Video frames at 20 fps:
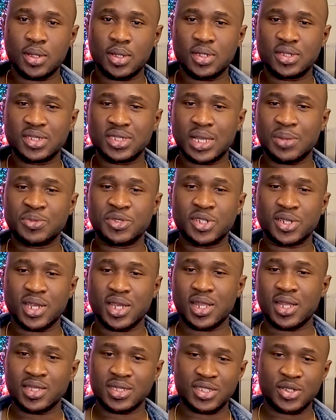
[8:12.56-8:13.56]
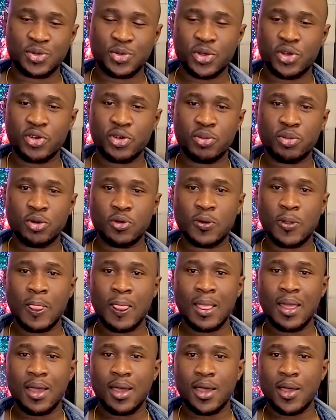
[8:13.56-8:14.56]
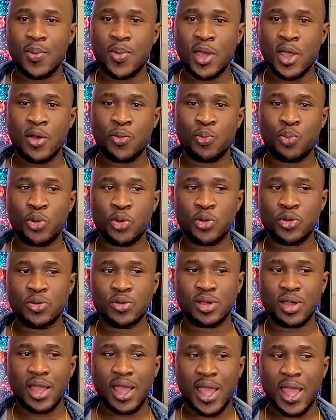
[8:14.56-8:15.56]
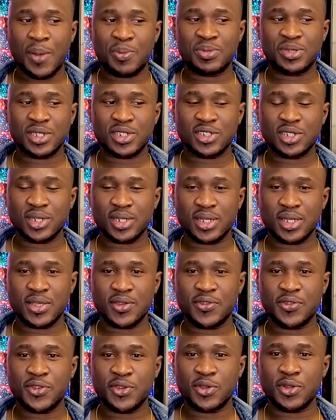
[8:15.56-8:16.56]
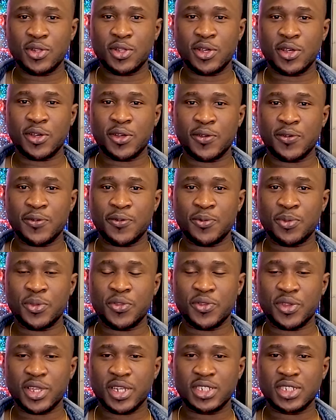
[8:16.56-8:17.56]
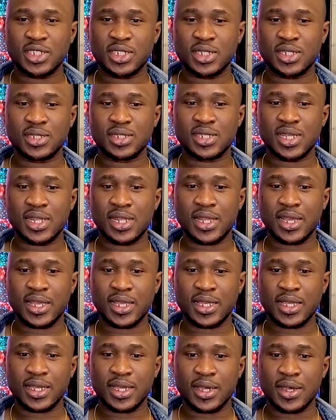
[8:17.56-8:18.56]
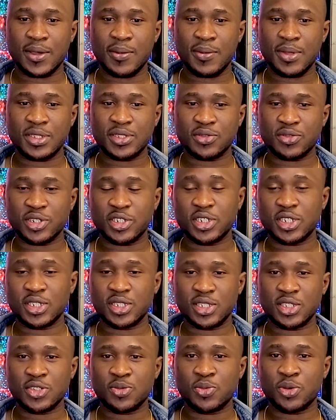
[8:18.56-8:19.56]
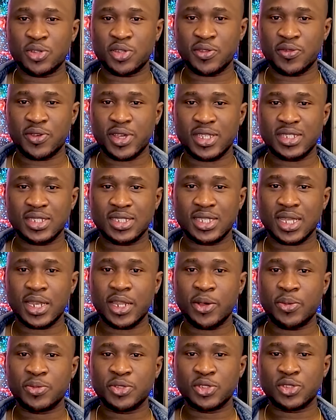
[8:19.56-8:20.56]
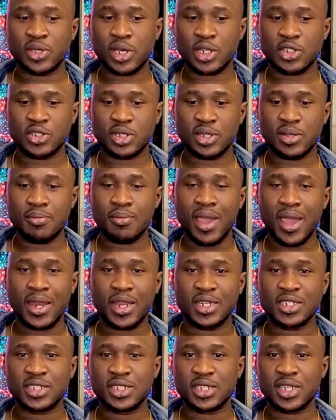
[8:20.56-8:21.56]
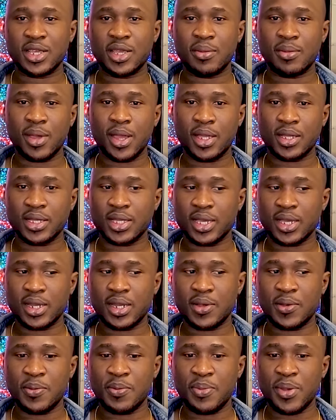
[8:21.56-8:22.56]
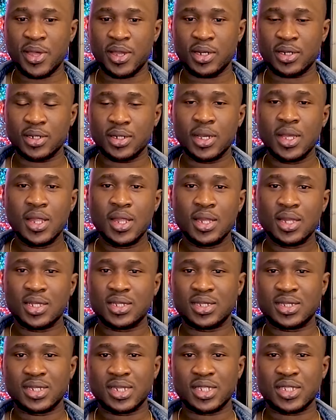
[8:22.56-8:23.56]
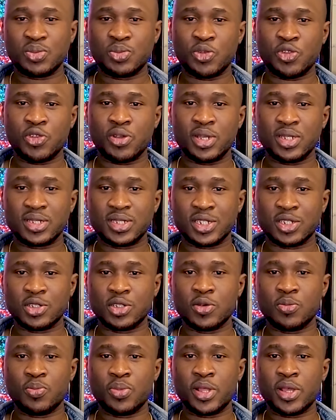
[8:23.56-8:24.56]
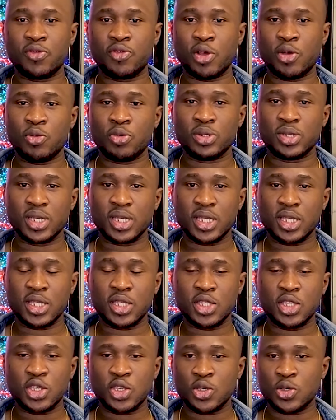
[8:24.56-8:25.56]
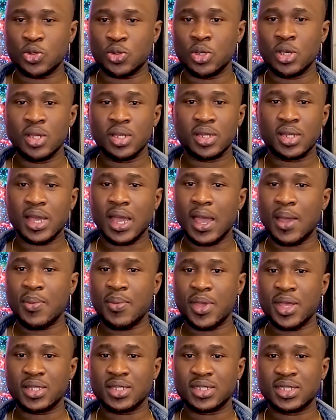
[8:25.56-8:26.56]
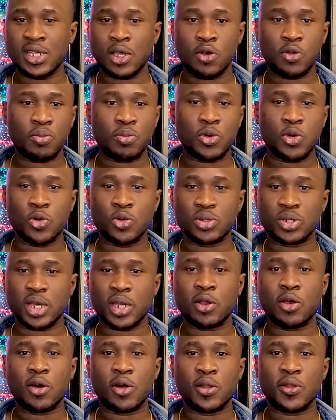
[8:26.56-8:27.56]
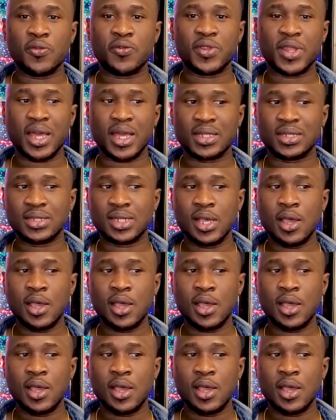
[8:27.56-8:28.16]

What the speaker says: Samsung Galaxy wearable. Now both apps actually give you a lot of notifications and like integrations into both devices, and helps you to actually manage them and get a better listening experience. And you can play around with the EQ, the ambient sound mode, and all of that.